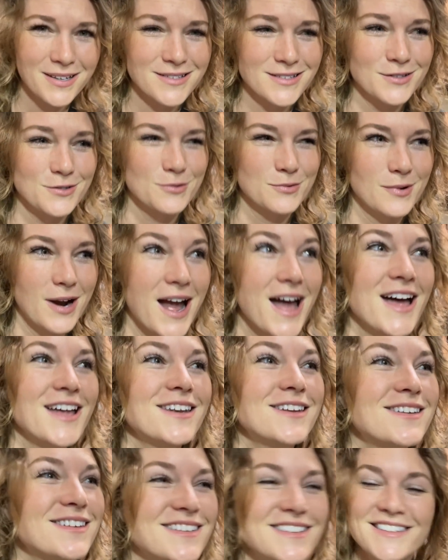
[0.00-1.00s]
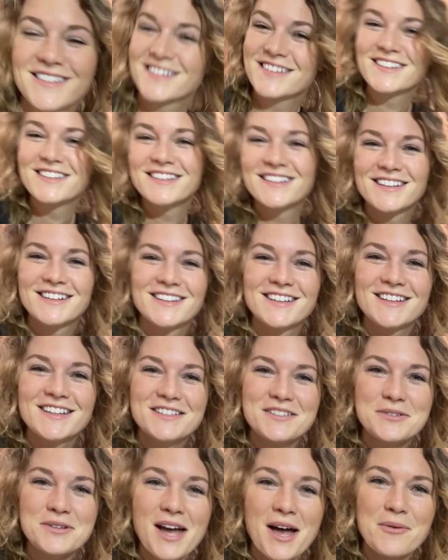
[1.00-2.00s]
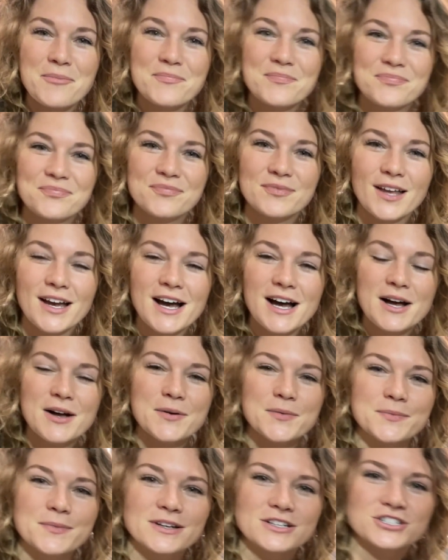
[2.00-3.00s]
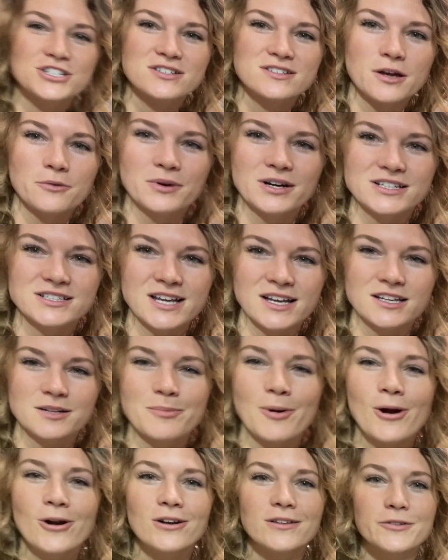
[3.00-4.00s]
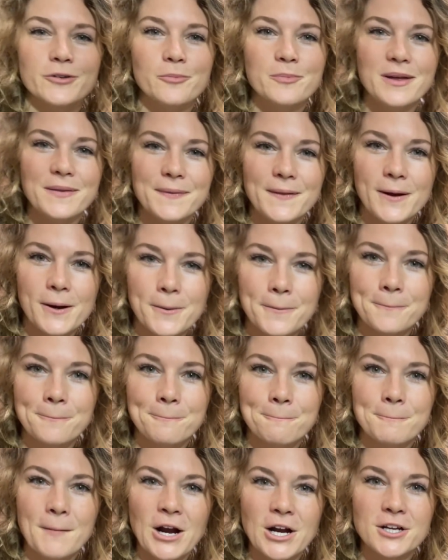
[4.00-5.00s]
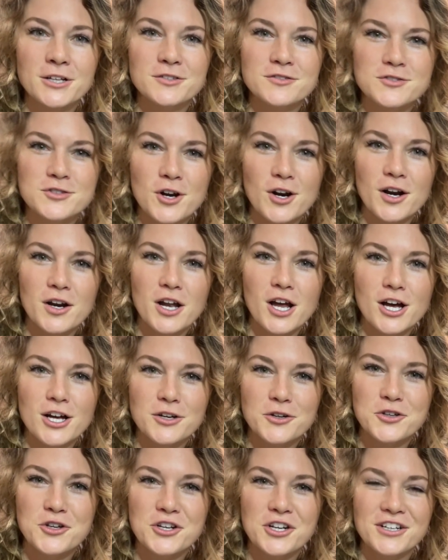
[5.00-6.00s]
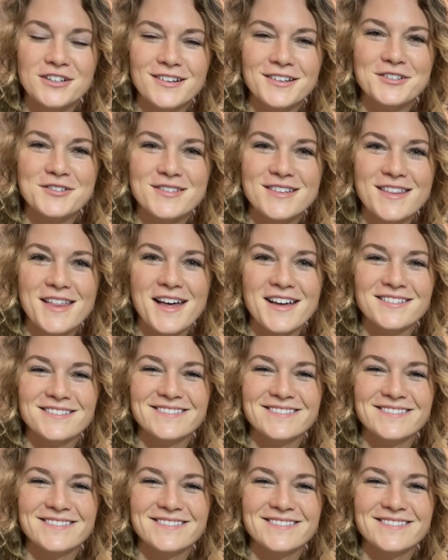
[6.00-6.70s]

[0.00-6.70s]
it's rad. So yeah, she's already taken apart a little bit there. Sorry, you didn't get to see that.